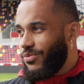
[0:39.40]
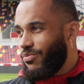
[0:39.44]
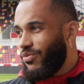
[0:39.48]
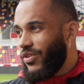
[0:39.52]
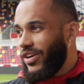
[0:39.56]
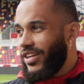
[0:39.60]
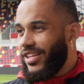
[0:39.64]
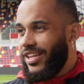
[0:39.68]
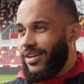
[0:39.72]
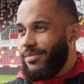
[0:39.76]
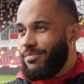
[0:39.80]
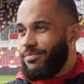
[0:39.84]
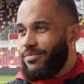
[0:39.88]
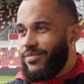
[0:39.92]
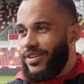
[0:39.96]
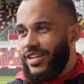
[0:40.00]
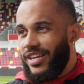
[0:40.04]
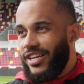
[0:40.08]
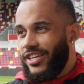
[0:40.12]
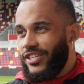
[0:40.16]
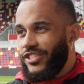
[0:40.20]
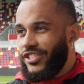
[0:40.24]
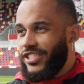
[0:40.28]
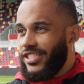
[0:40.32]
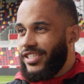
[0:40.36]
bring them
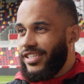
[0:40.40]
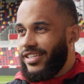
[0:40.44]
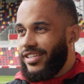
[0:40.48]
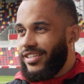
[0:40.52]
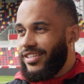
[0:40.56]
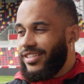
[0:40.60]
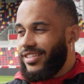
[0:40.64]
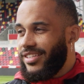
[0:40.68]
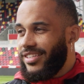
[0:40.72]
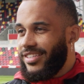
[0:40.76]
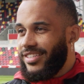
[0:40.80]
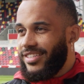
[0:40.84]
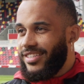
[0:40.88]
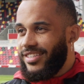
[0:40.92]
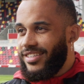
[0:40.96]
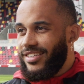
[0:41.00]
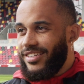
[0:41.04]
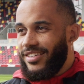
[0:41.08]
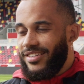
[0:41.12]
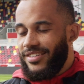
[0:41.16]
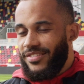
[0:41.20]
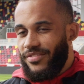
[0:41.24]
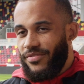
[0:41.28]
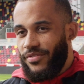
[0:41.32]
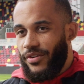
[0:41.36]
energy and
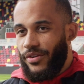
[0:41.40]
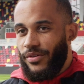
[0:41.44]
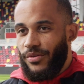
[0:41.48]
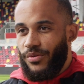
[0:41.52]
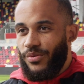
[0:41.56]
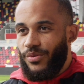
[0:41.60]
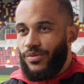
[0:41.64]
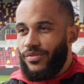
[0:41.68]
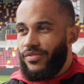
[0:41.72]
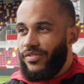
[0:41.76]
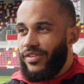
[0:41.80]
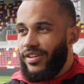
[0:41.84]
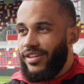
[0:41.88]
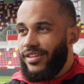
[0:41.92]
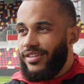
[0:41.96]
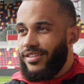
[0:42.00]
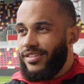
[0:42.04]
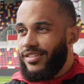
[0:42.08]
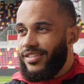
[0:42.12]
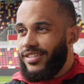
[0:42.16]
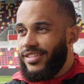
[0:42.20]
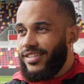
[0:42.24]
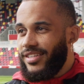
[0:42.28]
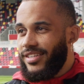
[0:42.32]
very good feeling.